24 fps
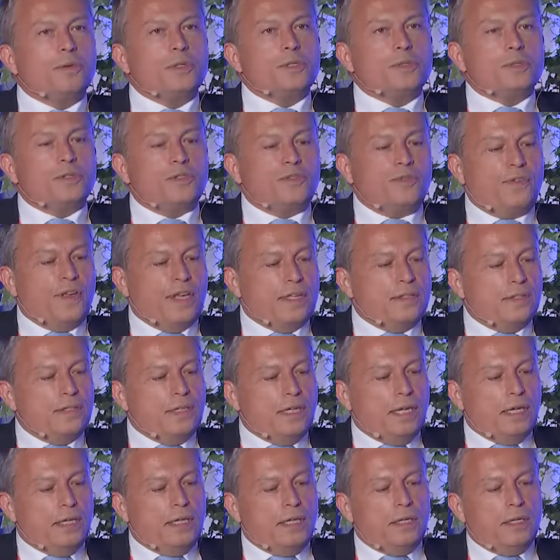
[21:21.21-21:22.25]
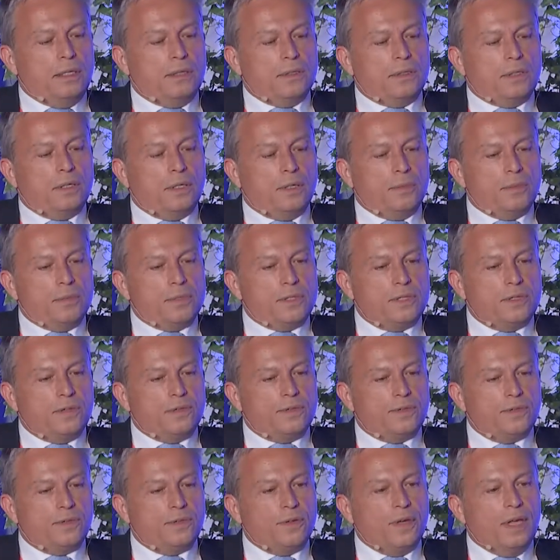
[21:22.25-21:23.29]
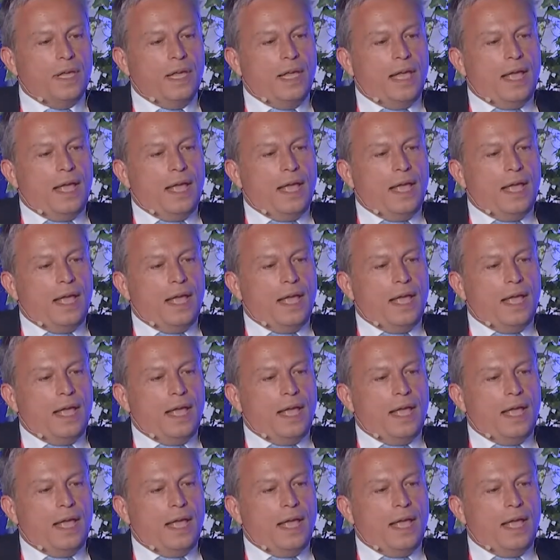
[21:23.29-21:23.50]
which was fascinating in terms of